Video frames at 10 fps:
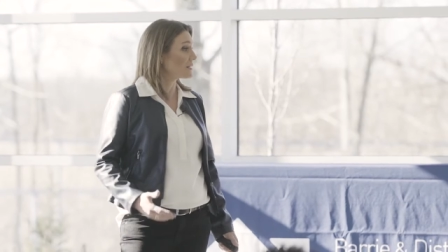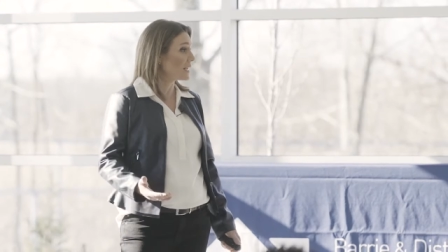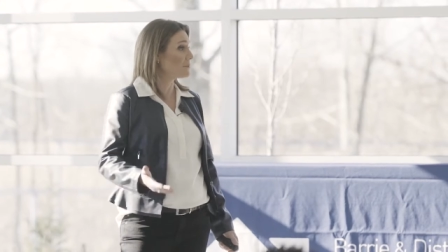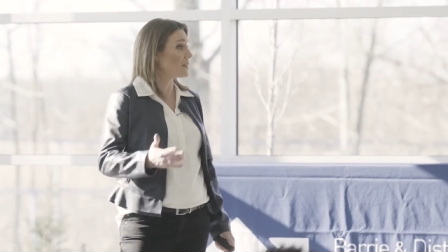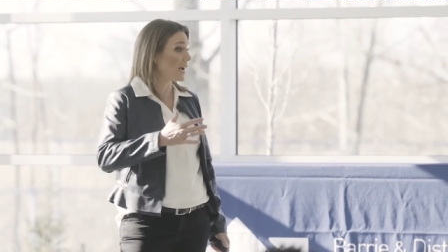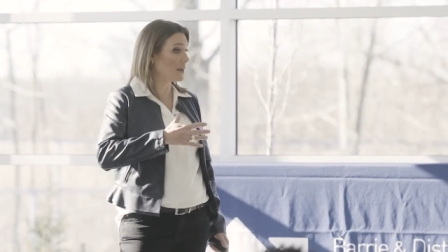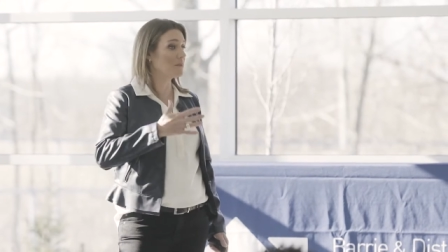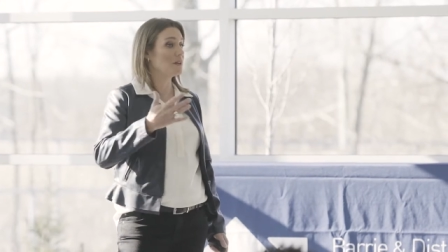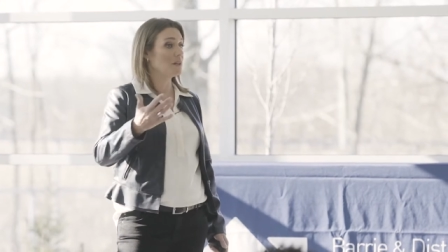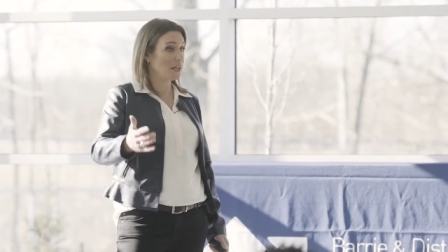the same
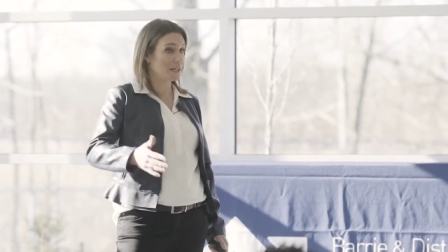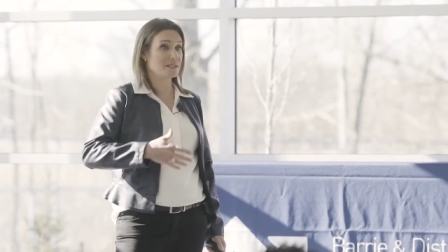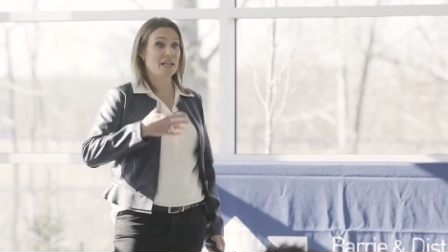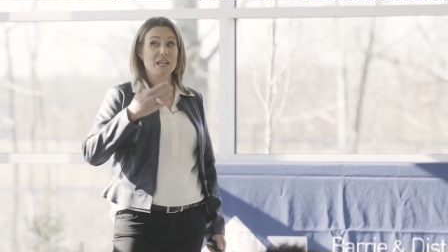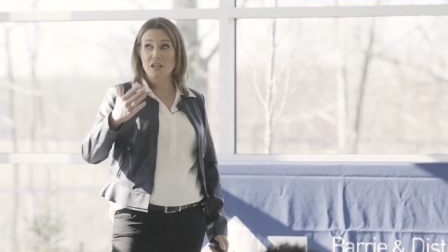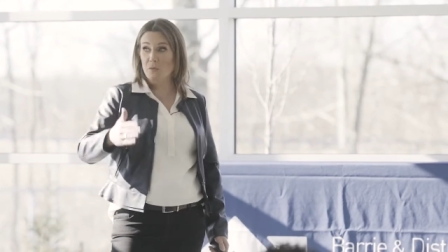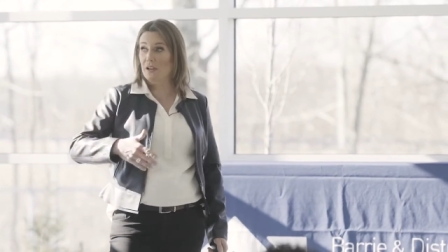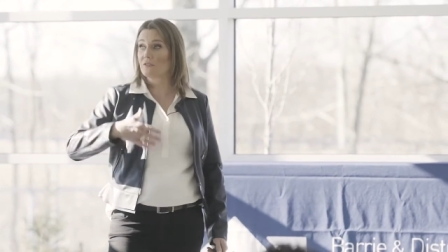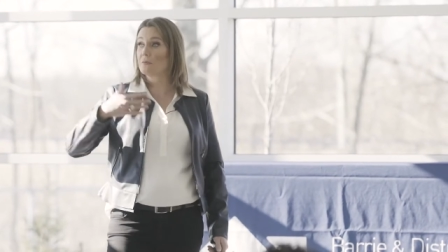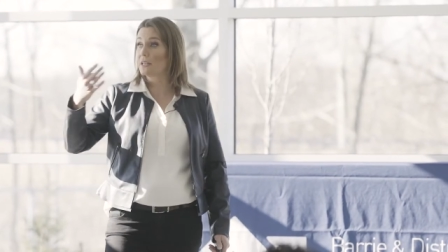time, it's taking
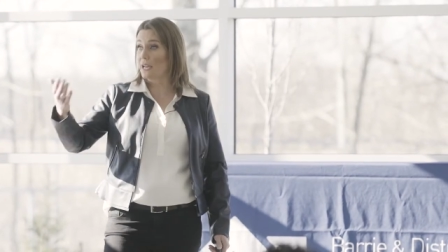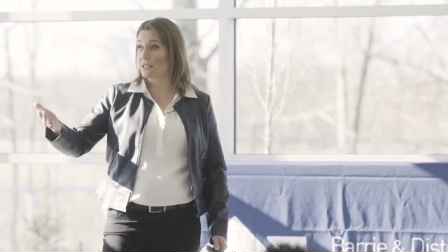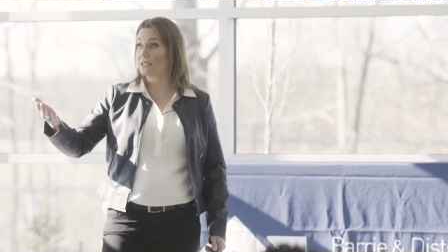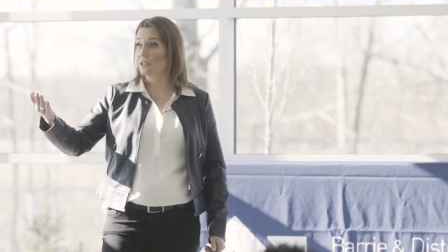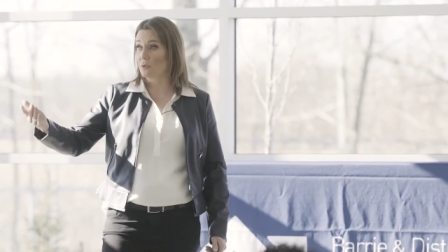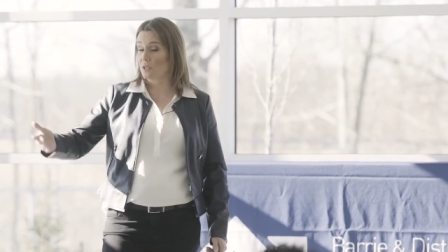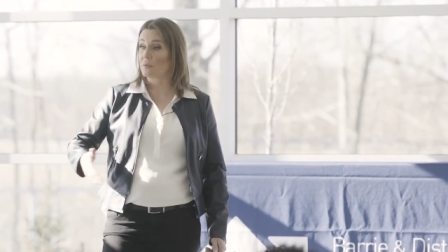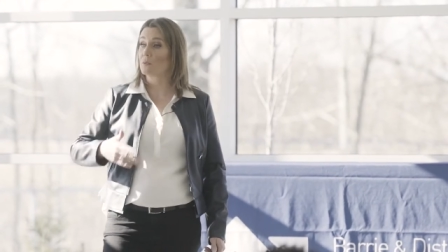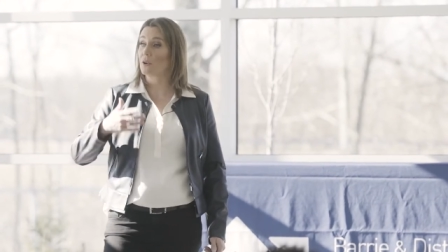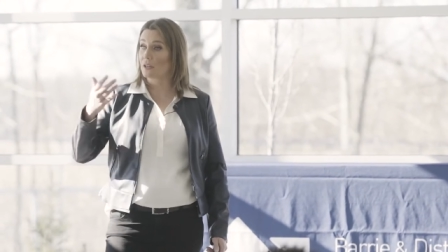away from the next deal we
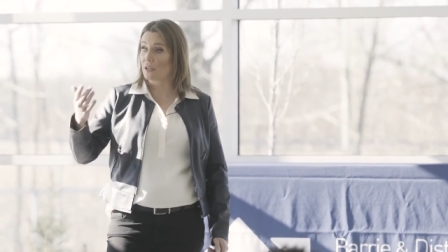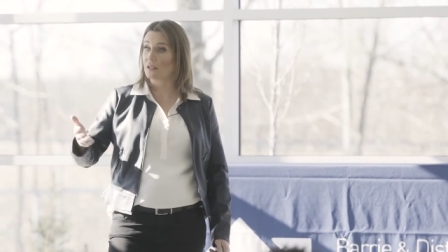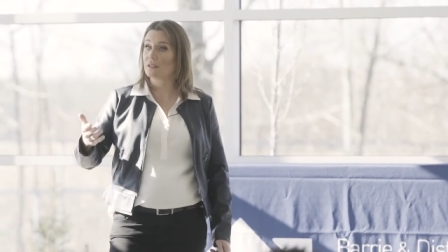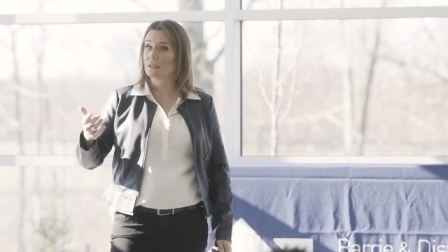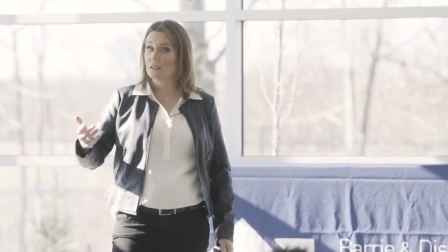could be working on.